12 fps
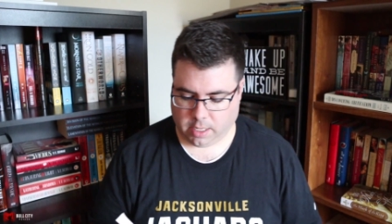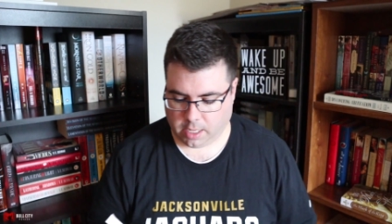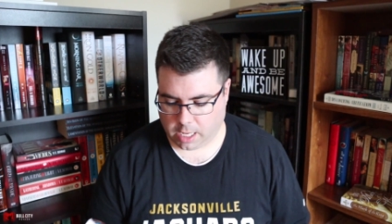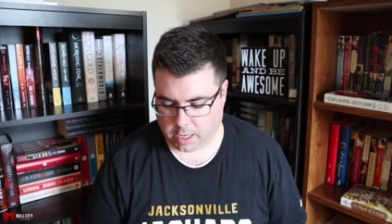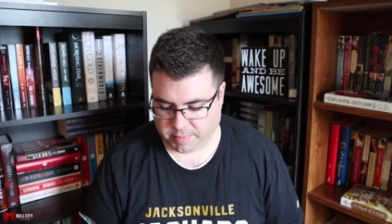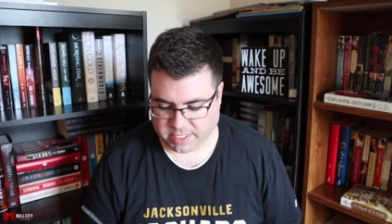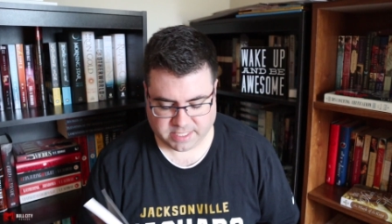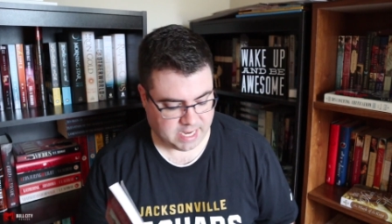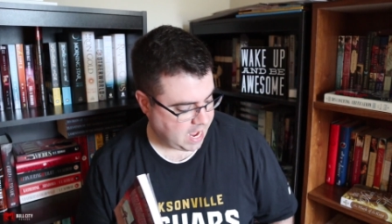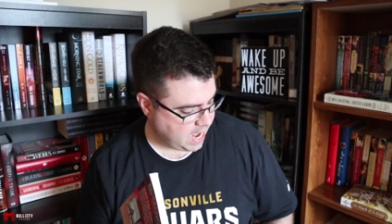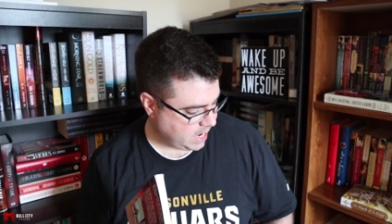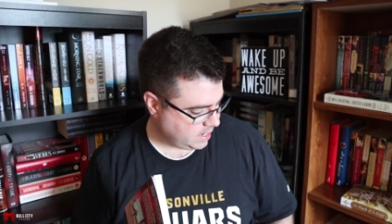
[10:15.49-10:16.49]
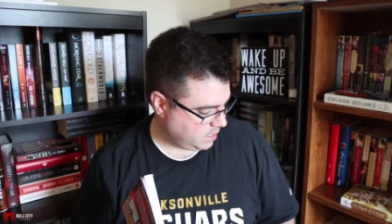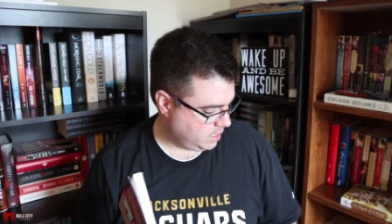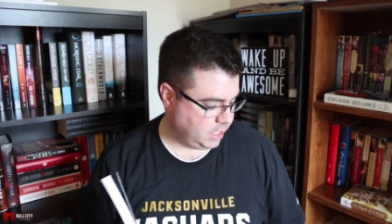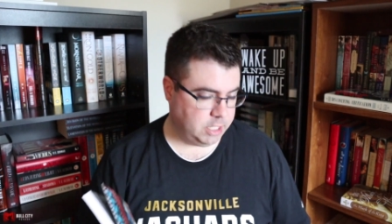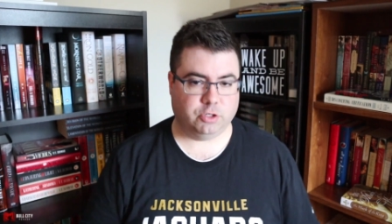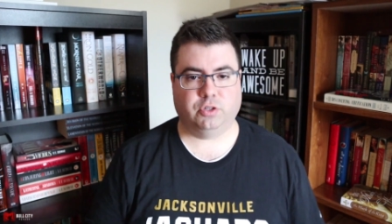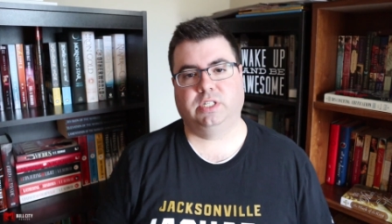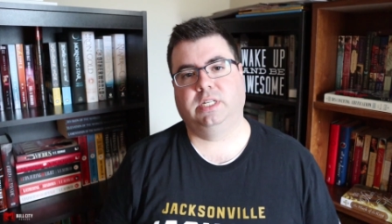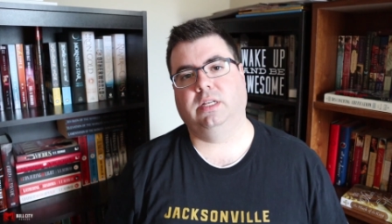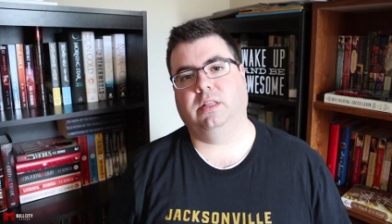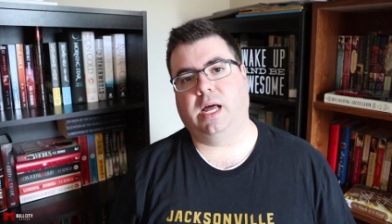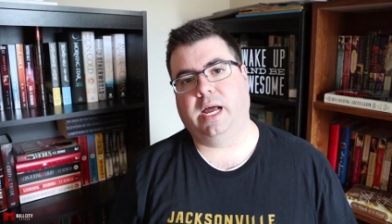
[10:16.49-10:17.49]
Um, it's had an
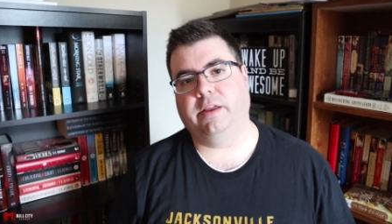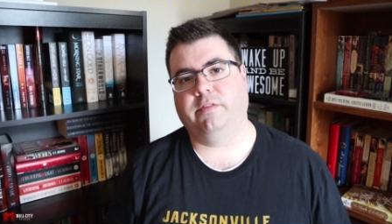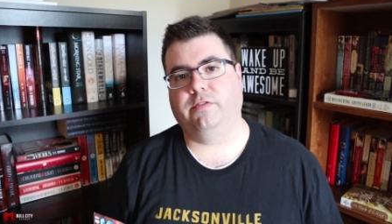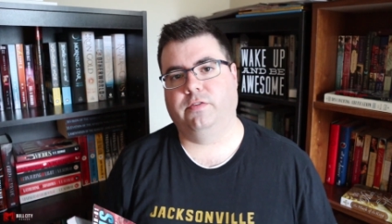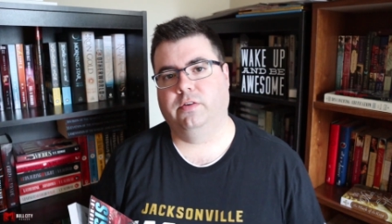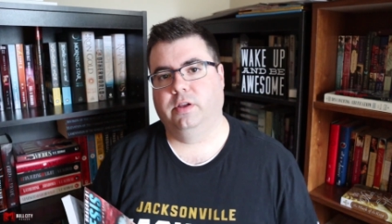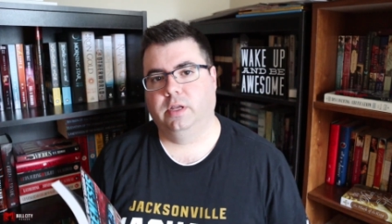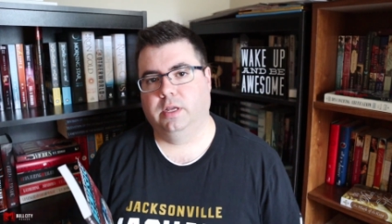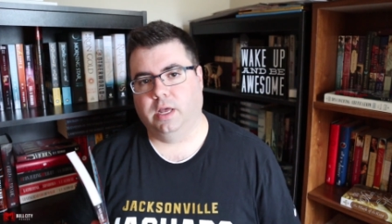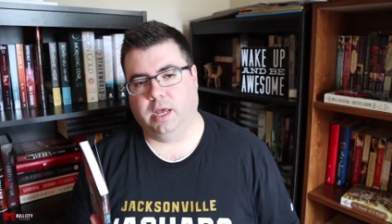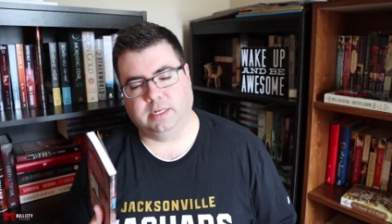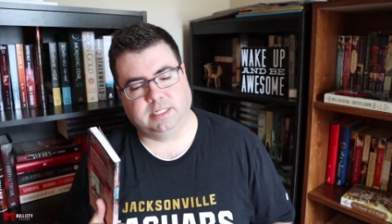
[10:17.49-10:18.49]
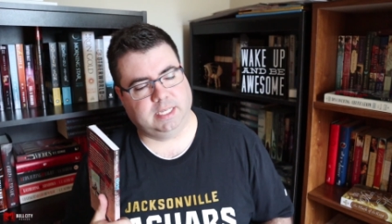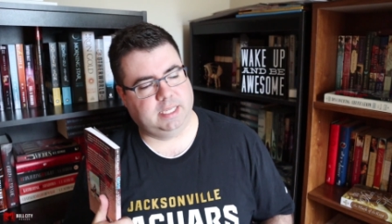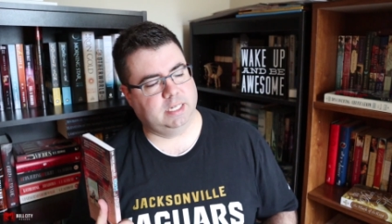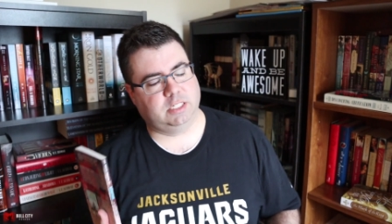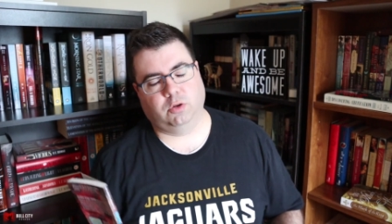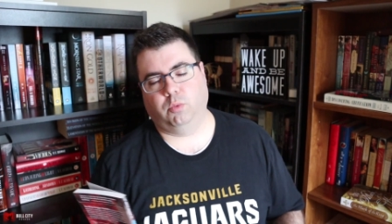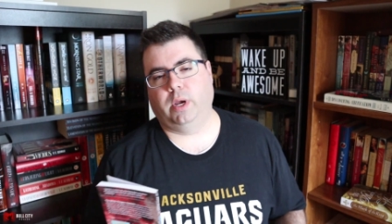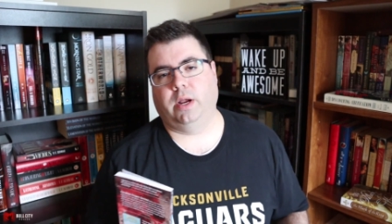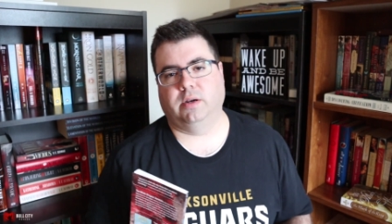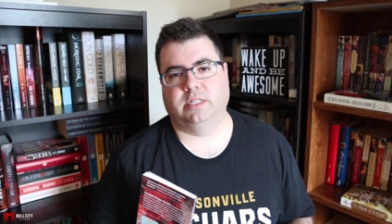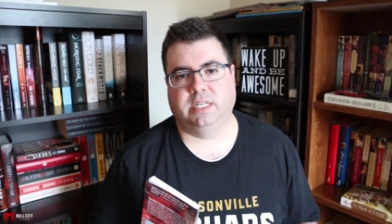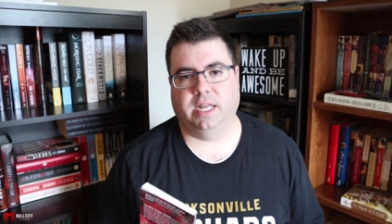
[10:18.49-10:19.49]
interesting life uh, to get to
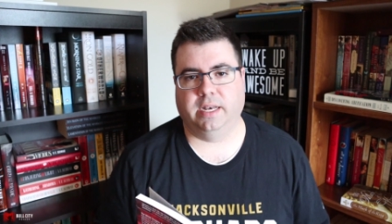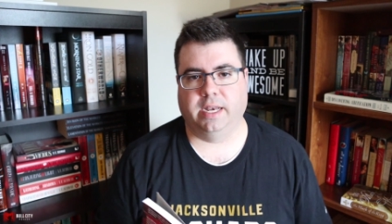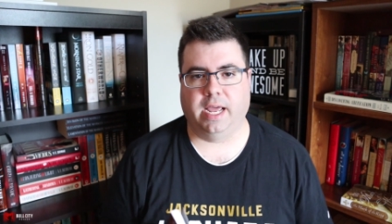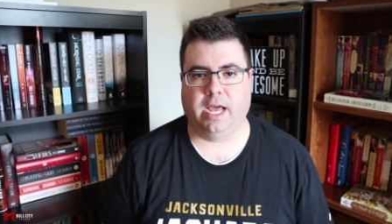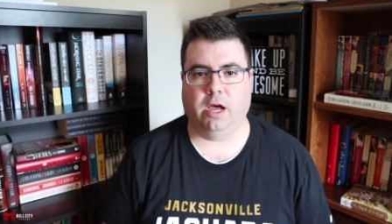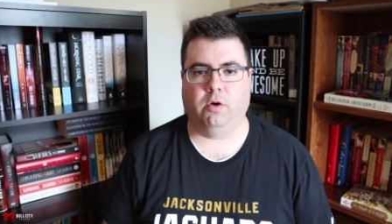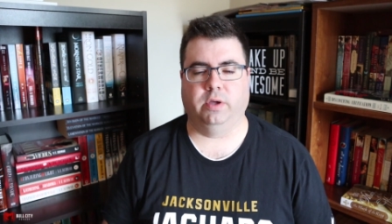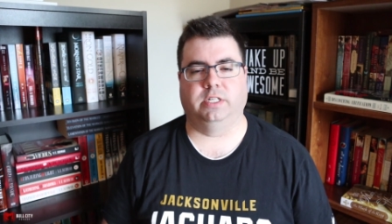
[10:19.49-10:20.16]
where it's at now.